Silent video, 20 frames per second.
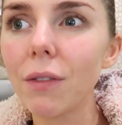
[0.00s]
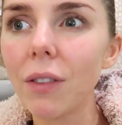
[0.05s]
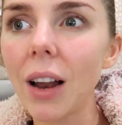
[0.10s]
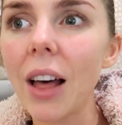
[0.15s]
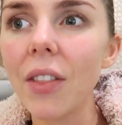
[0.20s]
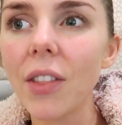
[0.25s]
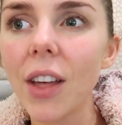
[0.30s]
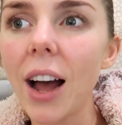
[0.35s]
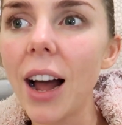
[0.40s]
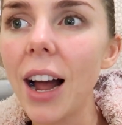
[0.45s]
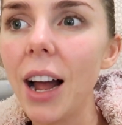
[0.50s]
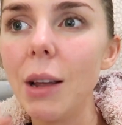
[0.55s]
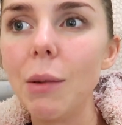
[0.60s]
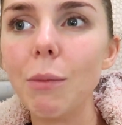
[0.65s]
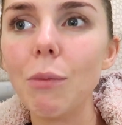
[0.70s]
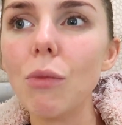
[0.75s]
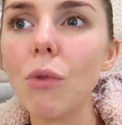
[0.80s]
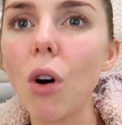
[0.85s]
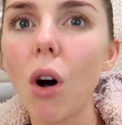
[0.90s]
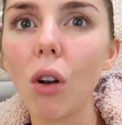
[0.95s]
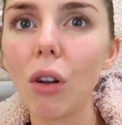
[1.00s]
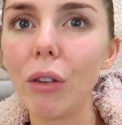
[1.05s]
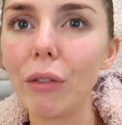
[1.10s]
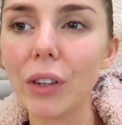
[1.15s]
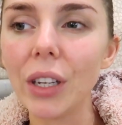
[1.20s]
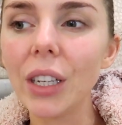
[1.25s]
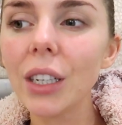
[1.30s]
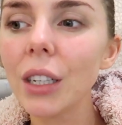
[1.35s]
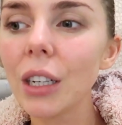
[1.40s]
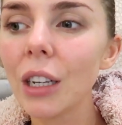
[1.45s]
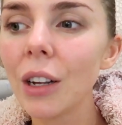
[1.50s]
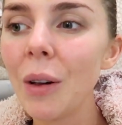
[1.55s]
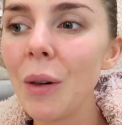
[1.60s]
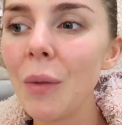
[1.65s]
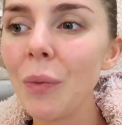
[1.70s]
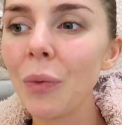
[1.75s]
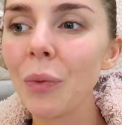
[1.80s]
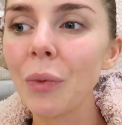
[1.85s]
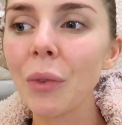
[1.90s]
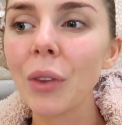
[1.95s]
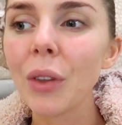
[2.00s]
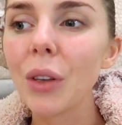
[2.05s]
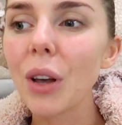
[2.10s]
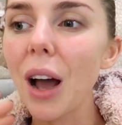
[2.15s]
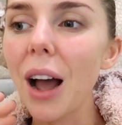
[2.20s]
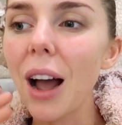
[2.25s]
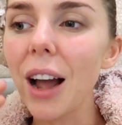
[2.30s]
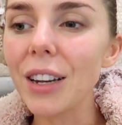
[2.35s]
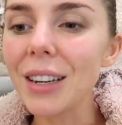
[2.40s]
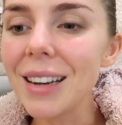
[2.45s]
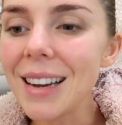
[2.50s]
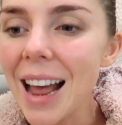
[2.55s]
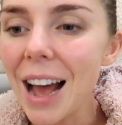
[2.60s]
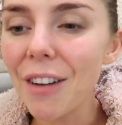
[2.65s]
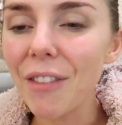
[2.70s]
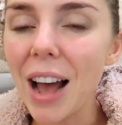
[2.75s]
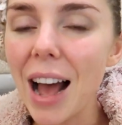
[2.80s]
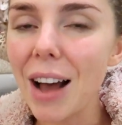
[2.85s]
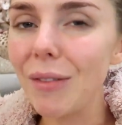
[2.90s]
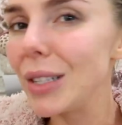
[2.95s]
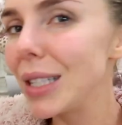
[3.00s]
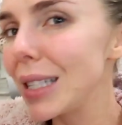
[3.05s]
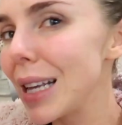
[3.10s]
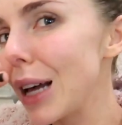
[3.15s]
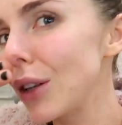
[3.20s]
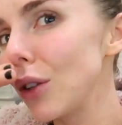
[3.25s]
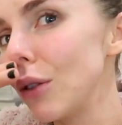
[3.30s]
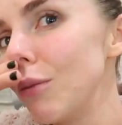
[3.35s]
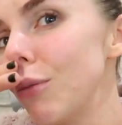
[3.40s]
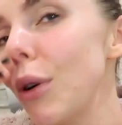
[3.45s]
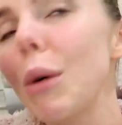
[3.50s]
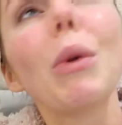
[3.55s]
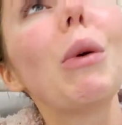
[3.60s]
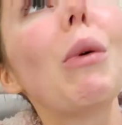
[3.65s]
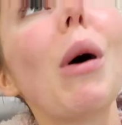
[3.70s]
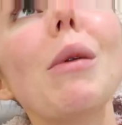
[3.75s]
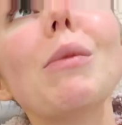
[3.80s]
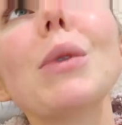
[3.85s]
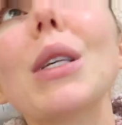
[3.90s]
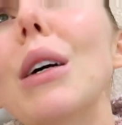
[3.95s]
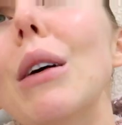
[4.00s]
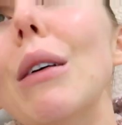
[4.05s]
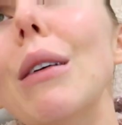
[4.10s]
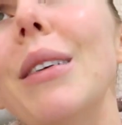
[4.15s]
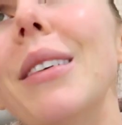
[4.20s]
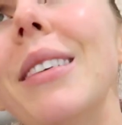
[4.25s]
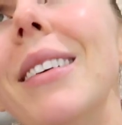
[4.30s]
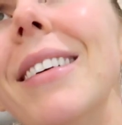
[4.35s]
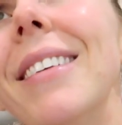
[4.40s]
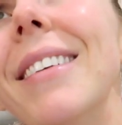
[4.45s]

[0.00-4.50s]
a flat that I'm not loving. I'd never ever settle, probably why I'm single.